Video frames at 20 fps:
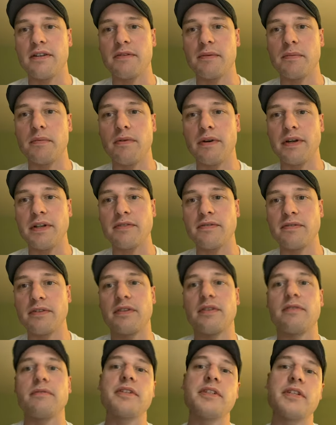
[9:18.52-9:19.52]
points for the
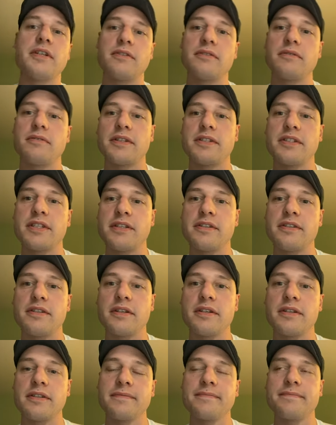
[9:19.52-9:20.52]
three territories they
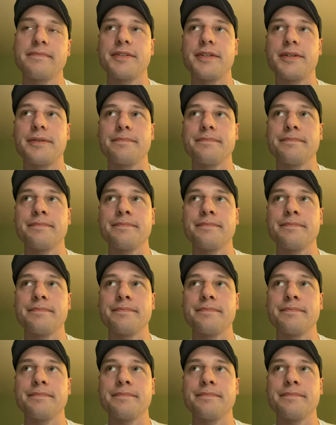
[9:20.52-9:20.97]
took. So